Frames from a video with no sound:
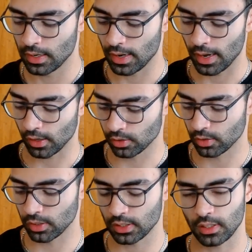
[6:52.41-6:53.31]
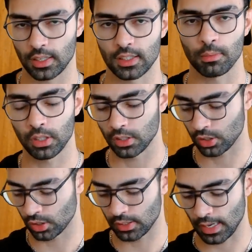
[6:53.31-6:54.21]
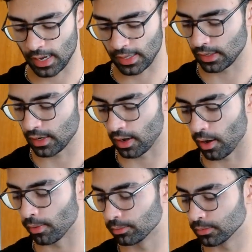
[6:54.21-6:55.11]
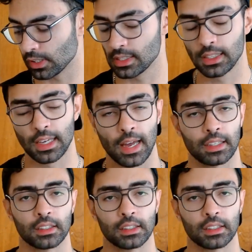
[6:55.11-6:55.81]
And also, there's like some conditions that celiac